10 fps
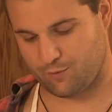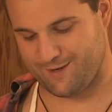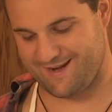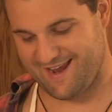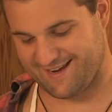
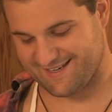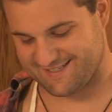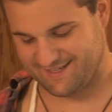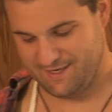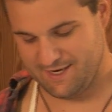This one
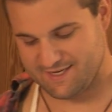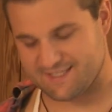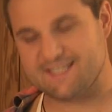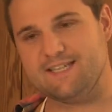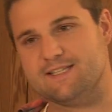has
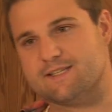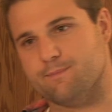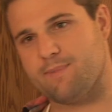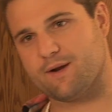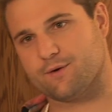
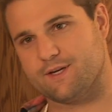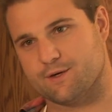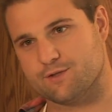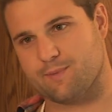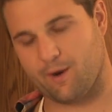seen some
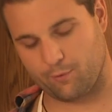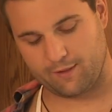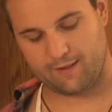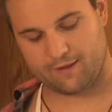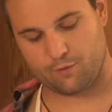better years, but I
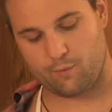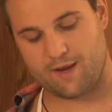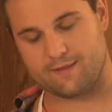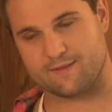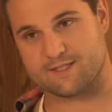really like
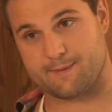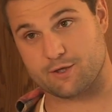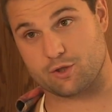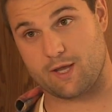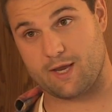the way that
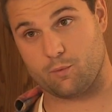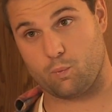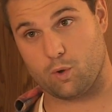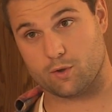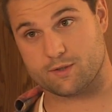the spatula
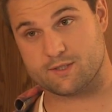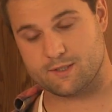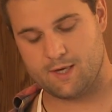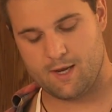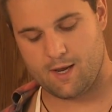head
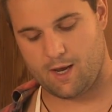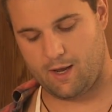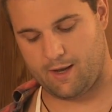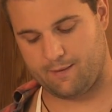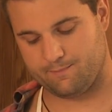works.
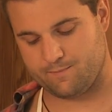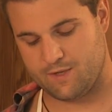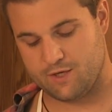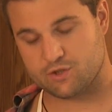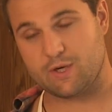
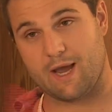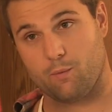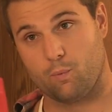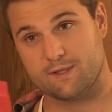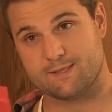So
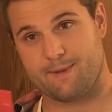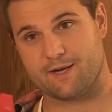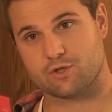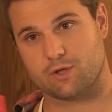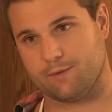yeah, 1
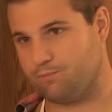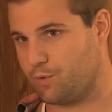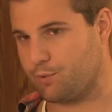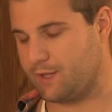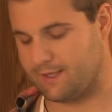
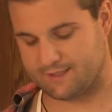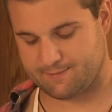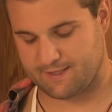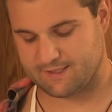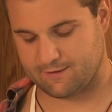spatula, they're pretty
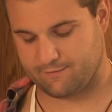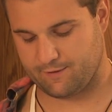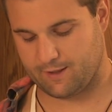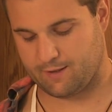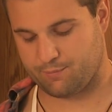
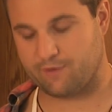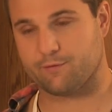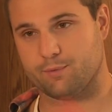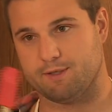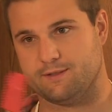inexpensive.
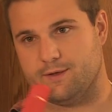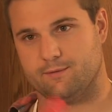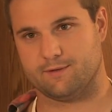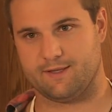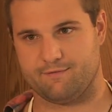Preferably
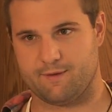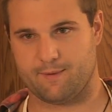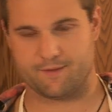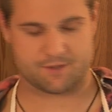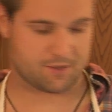don't
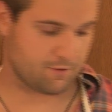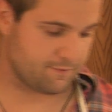leave them on the